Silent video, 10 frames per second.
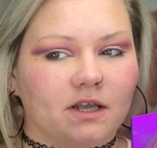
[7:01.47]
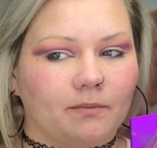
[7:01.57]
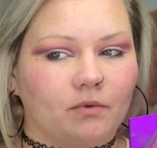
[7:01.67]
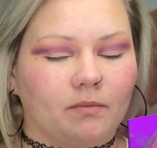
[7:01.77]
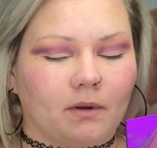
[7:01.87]

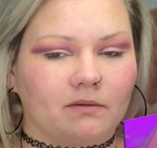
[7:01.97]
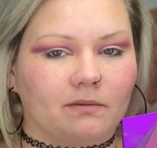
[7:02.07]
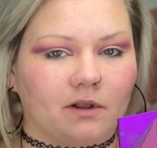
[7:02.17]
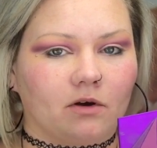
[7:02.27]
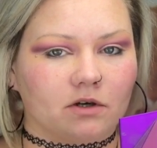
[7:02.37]
step would probably
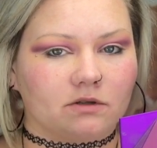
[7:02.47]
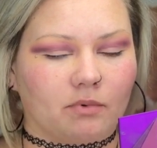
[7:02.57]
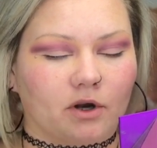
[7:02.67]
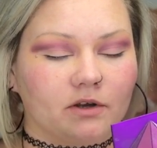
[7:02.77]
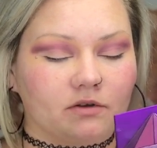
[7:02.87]
be the hardest
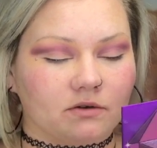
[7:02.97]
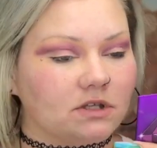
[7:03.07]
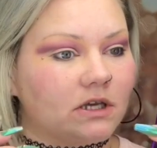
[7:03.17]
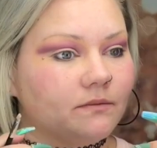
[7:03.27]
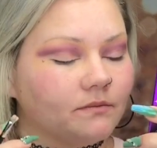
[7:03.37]
part. You'll
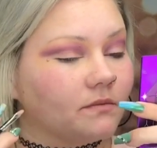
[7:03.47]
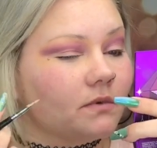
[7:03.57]
see.